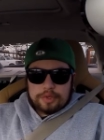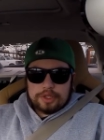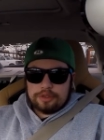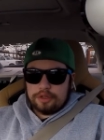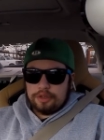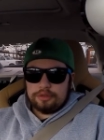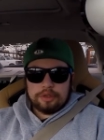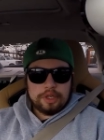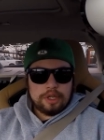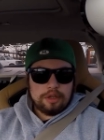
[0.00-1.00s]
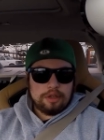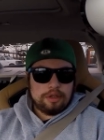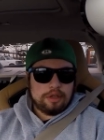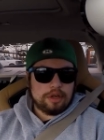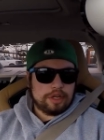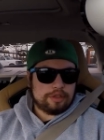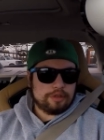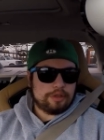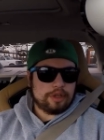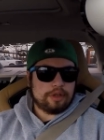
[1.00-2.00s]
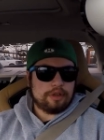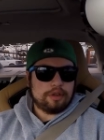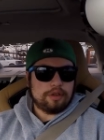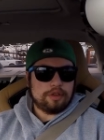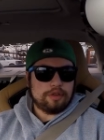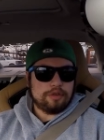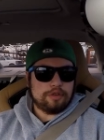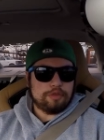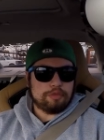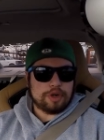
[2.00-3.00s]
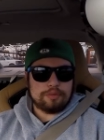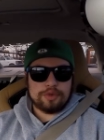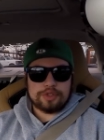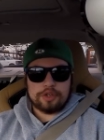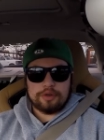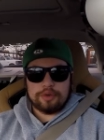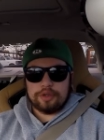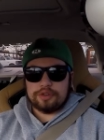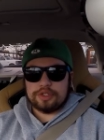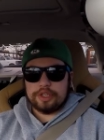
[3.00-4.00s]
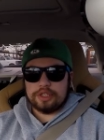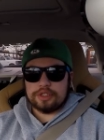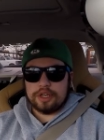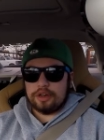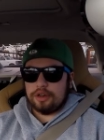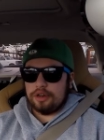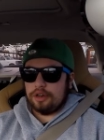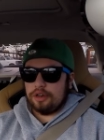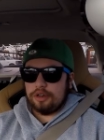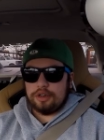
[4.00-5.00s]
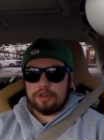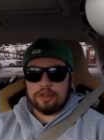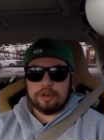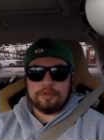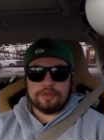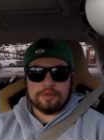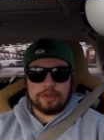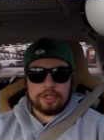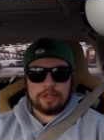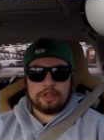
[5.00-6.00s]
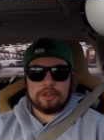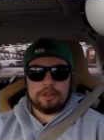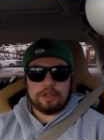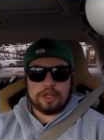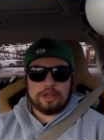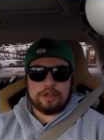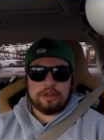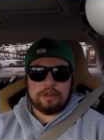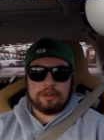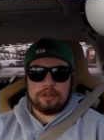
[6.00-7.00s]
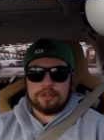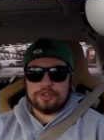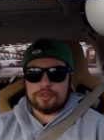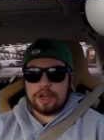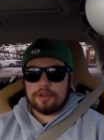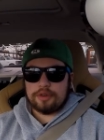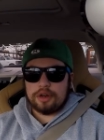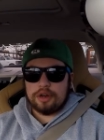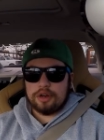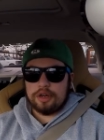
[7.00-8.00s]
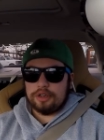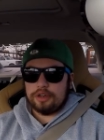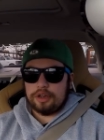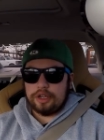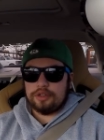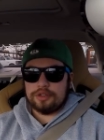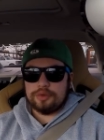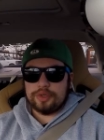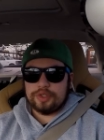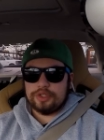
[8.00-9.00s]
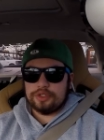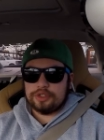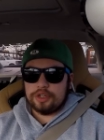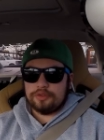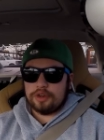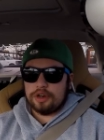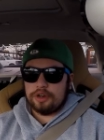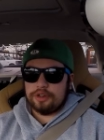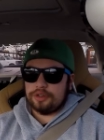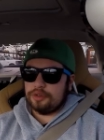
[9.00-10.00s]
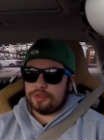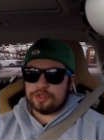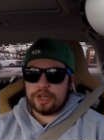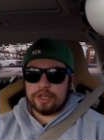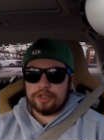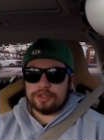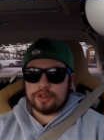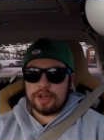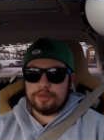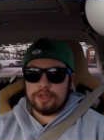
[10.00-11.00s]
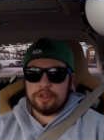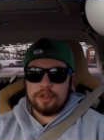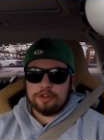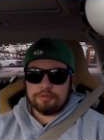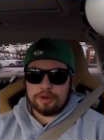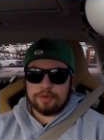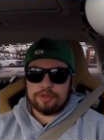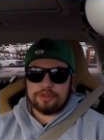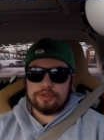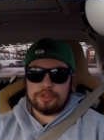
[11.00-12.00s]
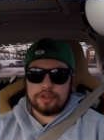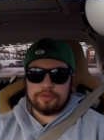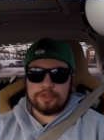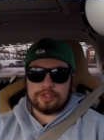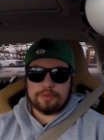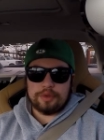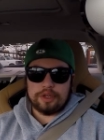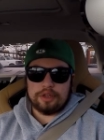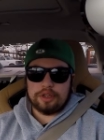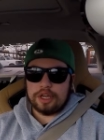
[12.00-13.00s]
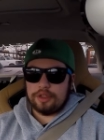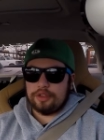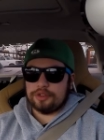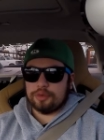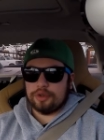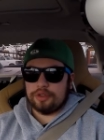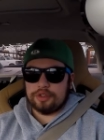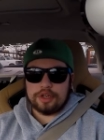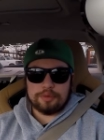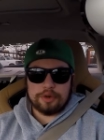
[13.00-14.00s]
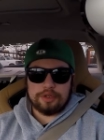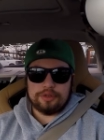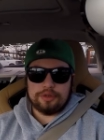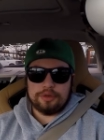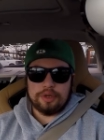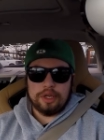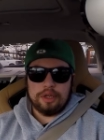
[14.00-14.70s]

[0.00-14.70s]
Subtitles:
so, you know, I do think Brembos are one of those things that are, you know, if you need it and you drive hard and you're hitting the twisties and stuff hard, you're doing track-like driving, Brembo's definitely something I think is worth it to upgrade to.